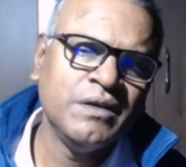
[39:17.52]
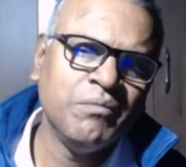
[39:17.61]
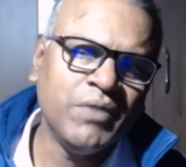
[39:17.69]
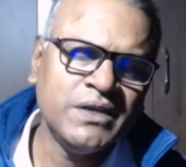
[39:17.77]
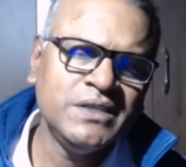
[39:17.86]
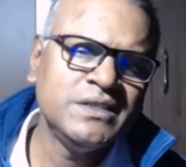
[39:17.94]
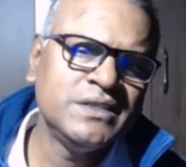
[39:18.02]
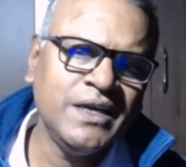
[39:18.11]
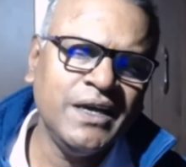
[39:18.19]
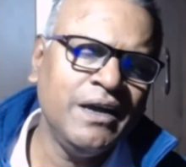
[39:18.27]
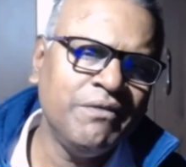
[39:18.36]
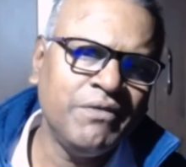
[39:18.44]
money
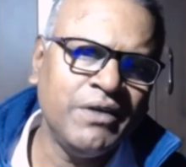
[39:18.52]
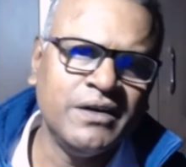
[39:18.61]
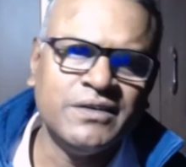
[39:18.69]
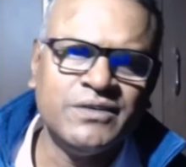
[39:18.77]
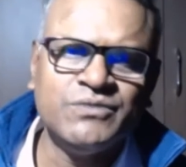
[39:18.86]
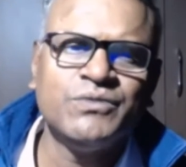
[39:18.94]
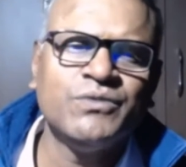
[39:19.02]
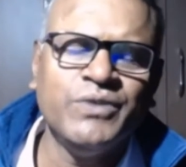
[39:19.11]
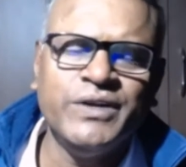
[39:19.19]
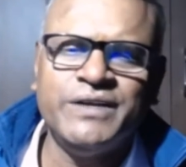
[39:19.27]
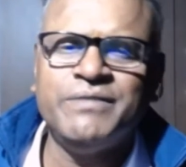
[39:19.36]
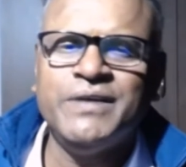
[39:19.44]
they have earned, you
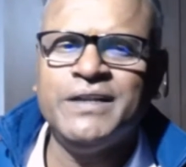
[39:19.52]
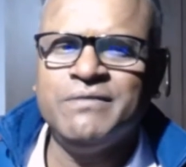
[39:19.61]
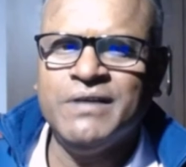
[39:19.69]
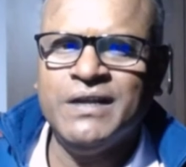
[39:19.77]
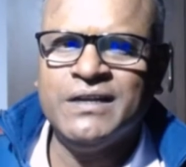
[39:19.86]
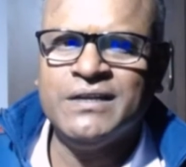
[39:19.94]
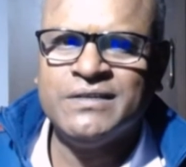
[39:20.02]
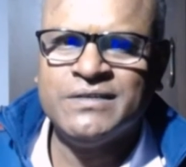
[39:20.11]
know it very well.